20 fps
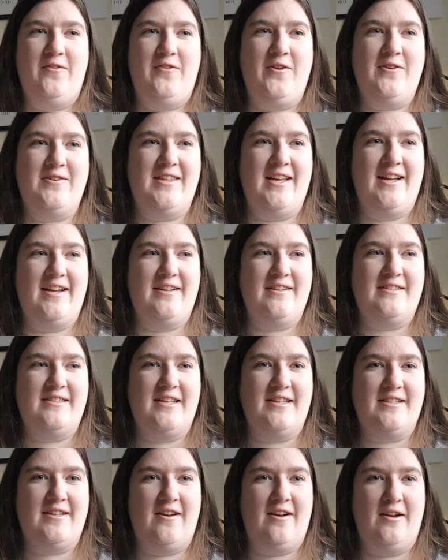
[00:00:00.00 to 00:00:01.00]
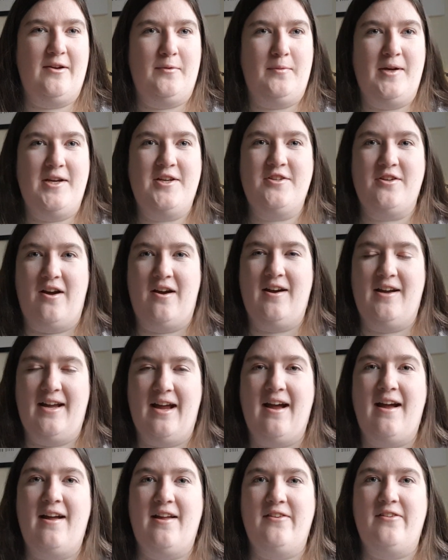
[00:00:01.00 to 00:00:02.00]
of those things that I wish I
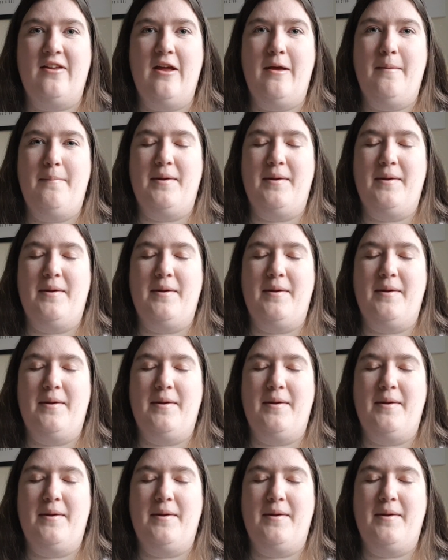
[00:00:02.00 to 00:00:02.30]
had,